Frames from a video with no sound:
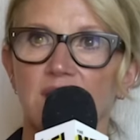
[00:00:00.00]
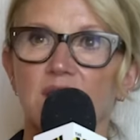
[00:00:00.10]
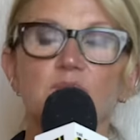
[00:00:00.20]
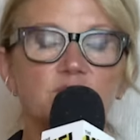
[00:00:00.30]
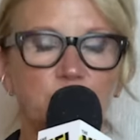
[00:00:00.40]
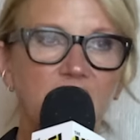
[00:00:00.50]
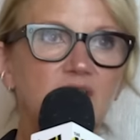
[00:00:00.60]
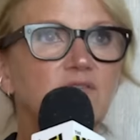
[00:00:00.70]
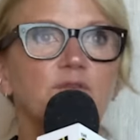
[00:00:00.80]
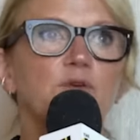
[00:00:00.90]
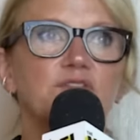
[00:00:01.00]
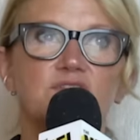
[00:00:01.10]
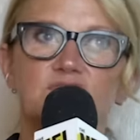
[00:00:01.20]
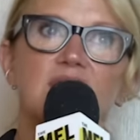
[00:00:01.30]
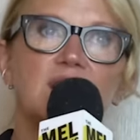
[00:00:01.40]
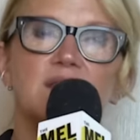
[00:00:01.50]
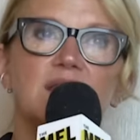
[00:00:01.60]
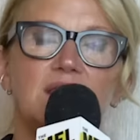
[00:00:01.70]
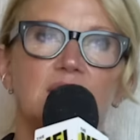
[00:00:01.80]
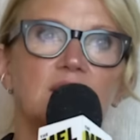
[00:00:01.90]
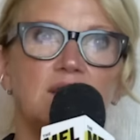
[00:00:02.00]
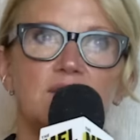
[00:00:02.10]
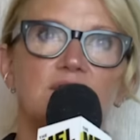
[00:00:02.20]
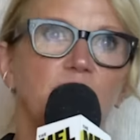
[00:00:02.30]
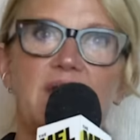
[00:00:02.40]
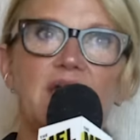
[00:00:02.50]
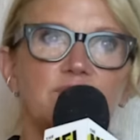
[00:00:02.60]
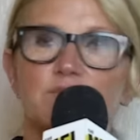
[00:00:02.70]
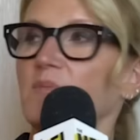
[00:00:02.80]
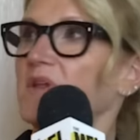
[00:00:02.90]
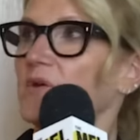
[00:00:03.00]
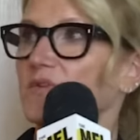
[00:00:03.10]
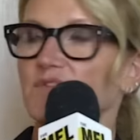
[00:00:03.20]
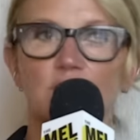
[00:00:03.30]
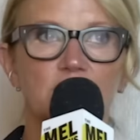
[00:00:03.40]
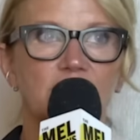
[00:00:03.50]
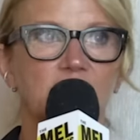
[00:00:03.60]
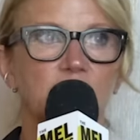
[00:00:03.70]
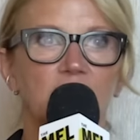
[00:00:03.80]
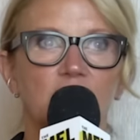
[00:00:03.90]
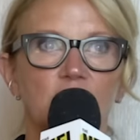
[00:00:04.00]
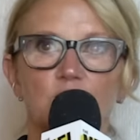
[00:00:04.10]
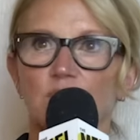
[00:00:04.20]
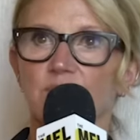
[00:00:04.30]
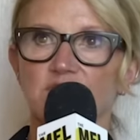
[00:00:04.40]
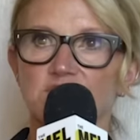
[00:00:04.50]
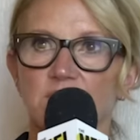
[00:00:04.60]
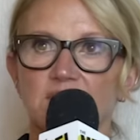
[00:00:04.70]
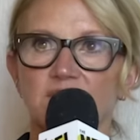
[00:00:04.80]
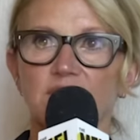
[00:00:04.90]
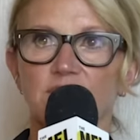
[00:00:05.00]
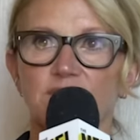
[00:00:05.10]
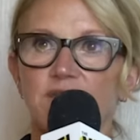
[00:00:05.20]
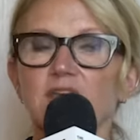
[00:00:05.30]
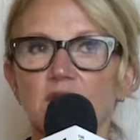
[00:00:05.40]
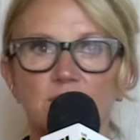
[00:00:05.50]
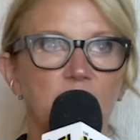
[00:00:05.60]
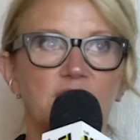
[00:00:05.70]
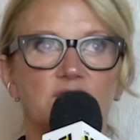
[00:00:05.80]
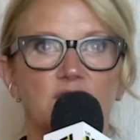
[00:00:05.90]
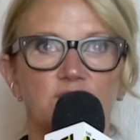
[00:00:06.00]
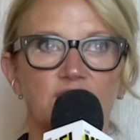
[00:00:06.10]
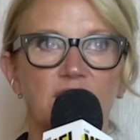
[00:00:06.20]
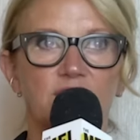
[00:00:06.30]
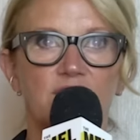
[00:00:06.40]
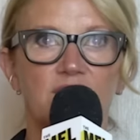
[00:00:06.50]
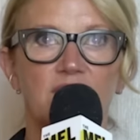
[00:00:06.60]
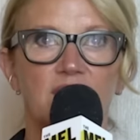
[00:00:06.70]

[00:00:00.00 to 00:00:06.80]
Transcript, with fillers: It was painful to stand in the bathroom here in Salt Lake in my underwear, brushing my teeth, thinking about my daughter's death.